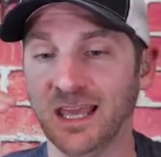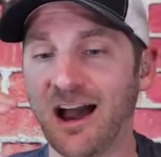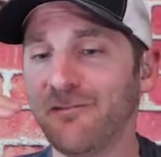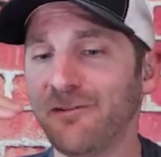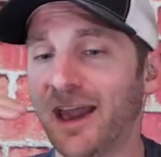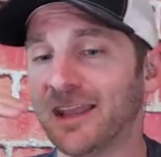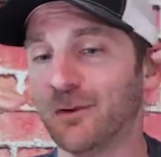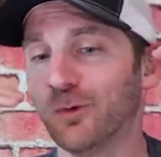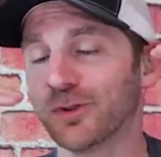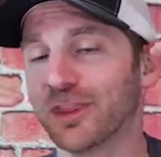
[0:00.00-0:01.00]
I've had
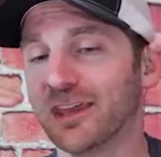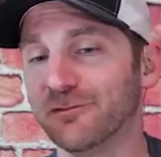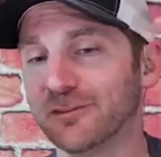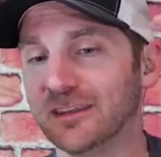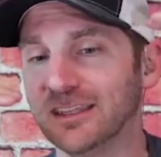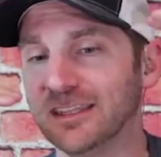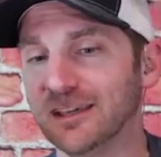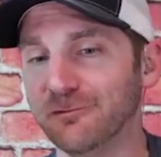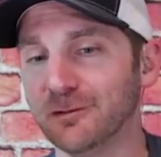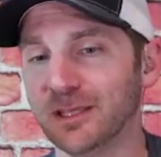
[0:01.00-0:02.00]
it where they've
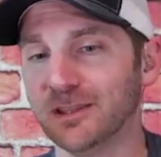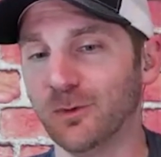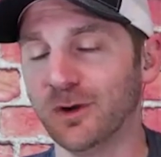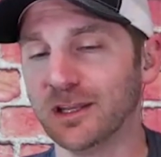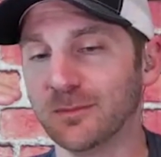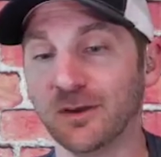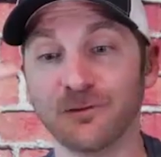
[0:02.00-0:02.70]
given me the winning.